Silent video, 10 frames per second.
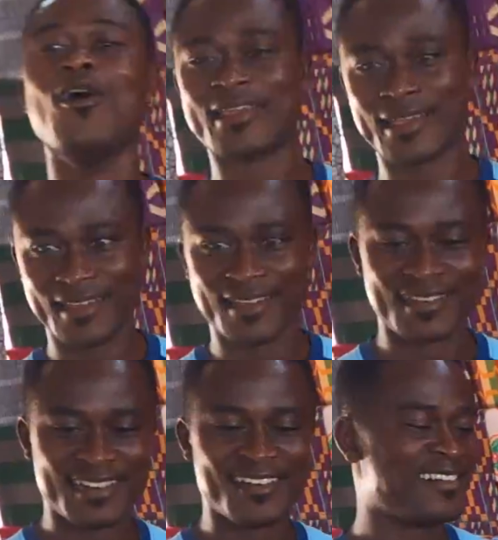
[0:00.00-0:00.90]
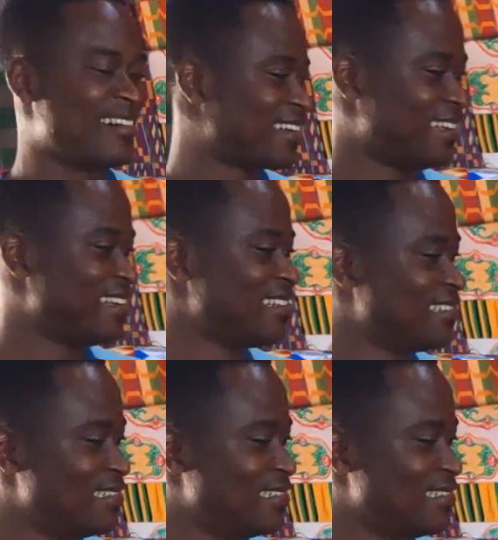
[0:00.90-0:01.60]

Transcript: Okay. Okay.